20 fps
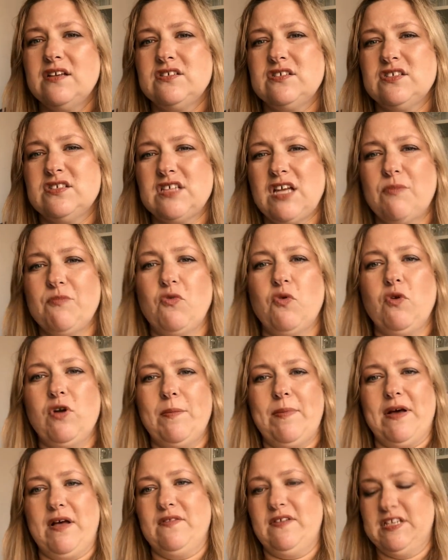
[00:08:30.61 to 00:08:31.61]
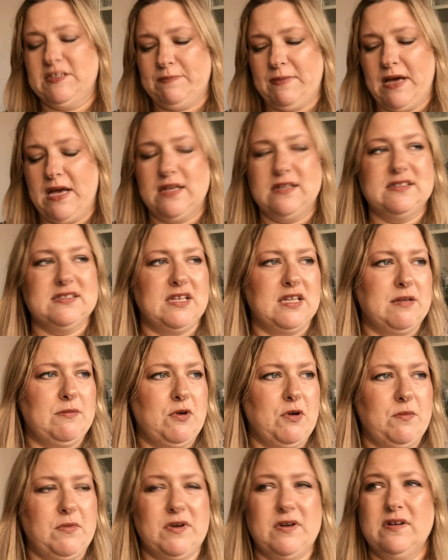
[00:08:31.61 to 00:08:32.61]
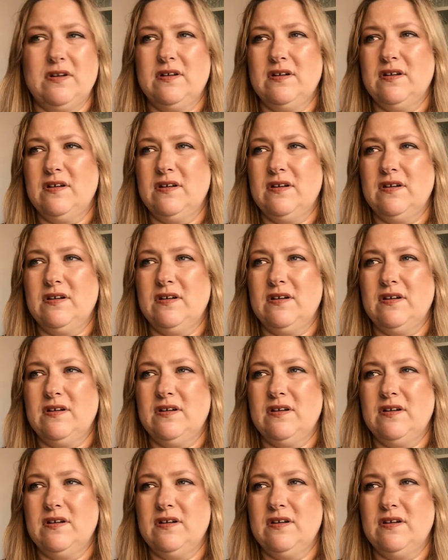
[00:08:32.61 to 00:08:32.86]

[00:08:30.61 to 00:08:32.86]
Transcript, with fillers: just I'm all about these patterns at the moment.